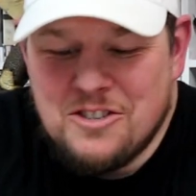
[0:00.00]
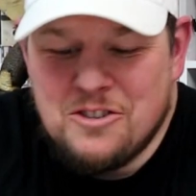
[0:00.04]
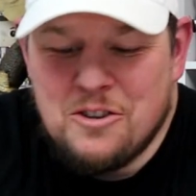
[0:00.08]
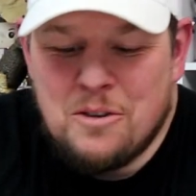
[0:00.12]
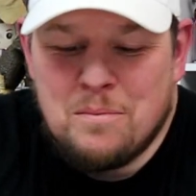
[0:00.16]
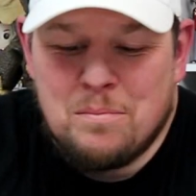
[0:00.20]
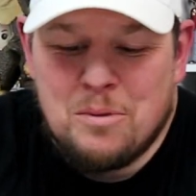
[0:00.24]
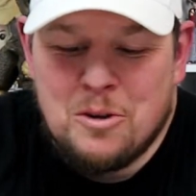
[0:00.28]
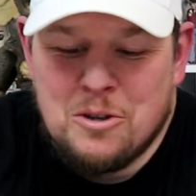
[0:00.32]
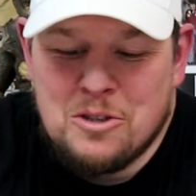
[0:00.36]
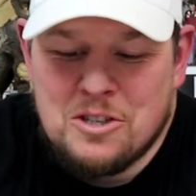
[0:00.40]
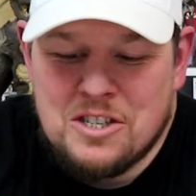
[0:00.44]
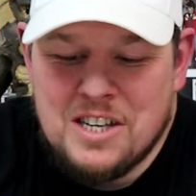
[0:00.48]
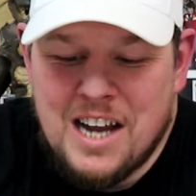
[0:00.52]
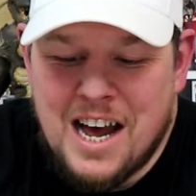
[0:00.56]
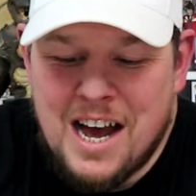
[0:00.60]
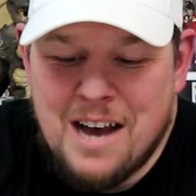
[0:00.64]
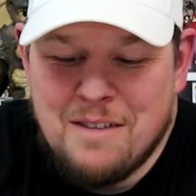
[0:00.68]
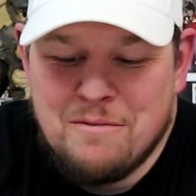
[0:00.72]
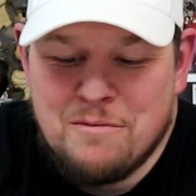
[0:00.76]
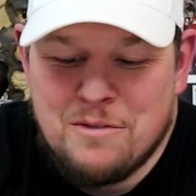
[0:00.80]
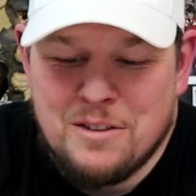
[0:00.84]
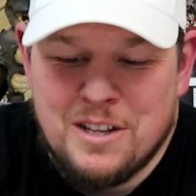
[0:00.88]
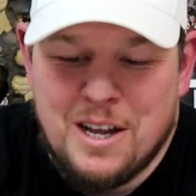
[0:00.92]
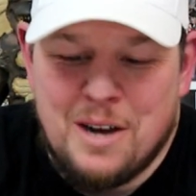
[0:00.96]
so plus
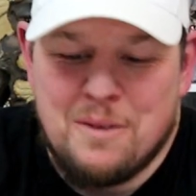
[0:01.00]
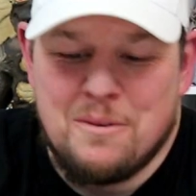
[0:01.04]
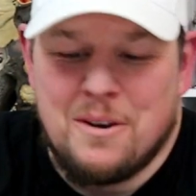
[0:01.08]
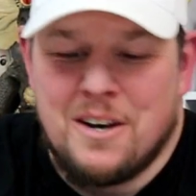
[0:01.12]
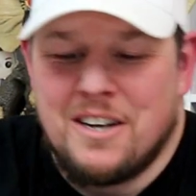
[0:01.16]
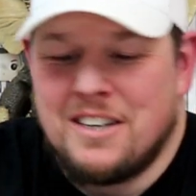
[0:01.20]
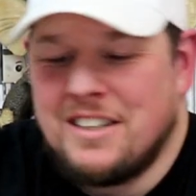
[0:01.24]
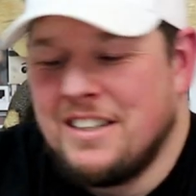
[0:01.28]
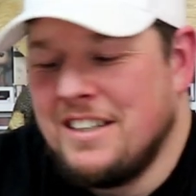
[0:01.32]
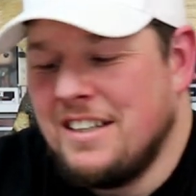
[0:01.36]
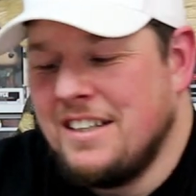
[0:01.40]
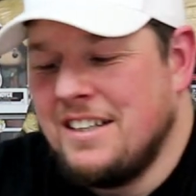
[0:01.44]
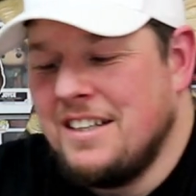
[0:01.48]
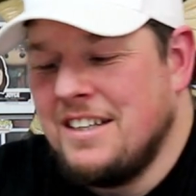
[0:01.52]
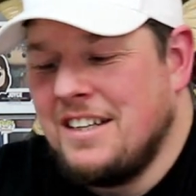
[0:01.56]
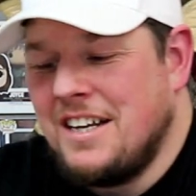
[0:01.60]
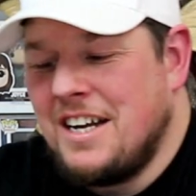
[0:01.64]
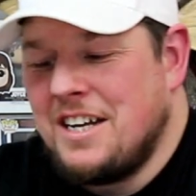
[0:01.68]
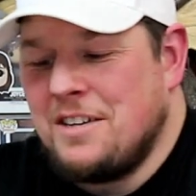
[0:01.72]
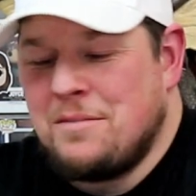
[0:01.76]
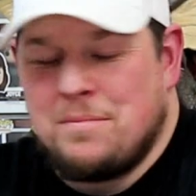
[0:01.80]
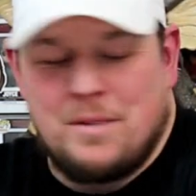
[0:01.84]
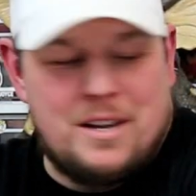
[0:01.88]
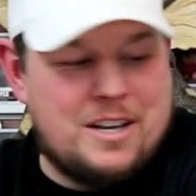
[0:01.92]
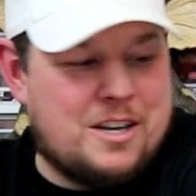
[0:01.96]
nine for that one.
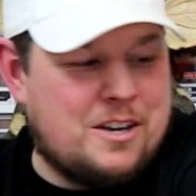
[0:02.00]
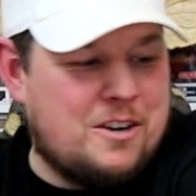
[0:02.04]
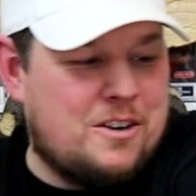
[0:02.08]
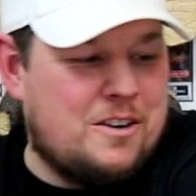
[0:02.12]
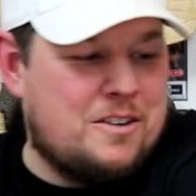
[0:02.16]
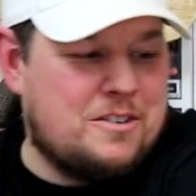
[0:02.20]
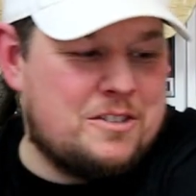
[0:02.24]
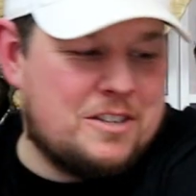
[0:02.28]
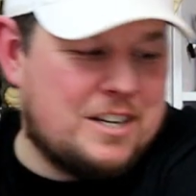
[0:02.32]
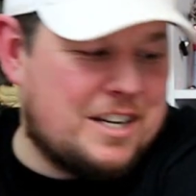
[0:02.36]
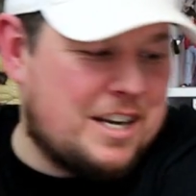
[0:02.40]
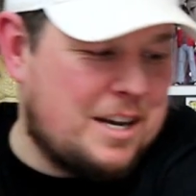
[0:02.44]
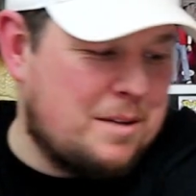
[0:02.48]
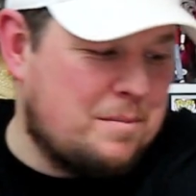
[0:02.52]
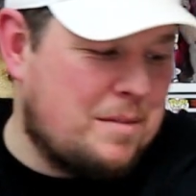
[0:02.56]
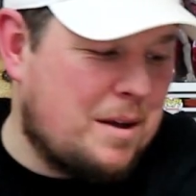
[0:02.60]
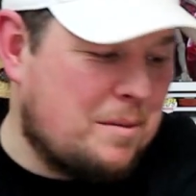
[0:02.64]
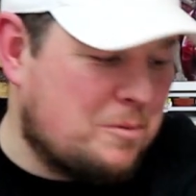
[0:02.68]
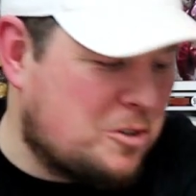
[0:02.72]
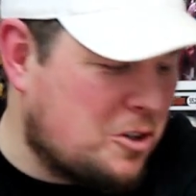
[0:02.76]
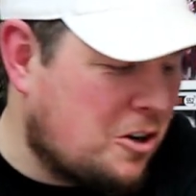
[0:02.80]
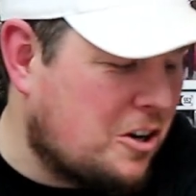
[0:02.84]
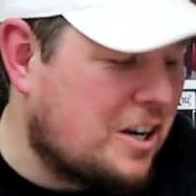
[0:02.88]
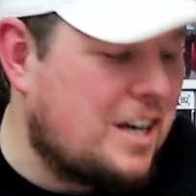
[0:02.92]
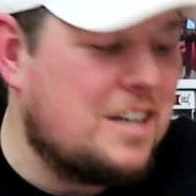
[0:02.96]
That's pretty cool. I'm going to keep
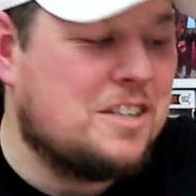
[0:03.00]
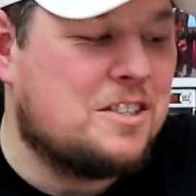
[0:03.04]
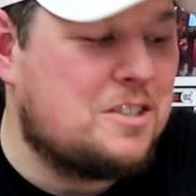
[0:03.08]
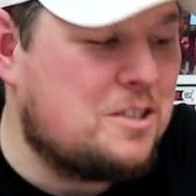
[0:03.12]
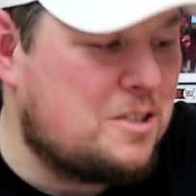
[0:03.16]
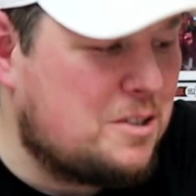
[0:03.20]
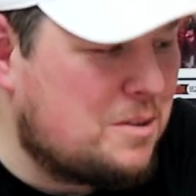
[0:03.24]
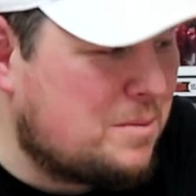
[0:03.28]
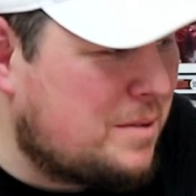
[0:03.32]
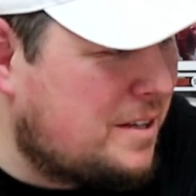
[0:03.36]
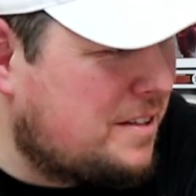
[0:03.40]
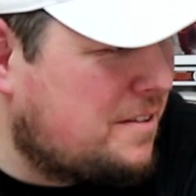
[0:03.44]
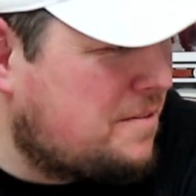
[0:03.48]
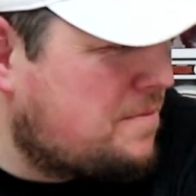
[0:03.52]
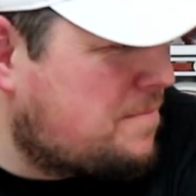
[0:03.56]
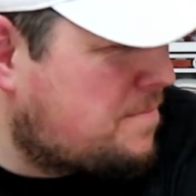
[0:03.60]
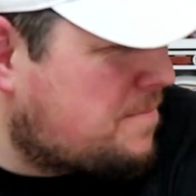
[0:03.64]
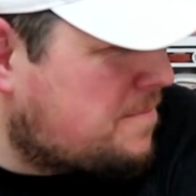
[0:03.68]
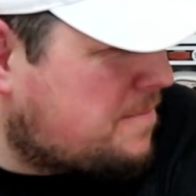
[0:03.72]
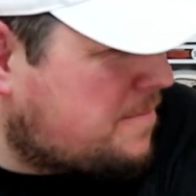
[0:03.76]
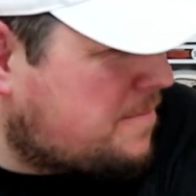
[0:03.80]
them shot glasses as well. What is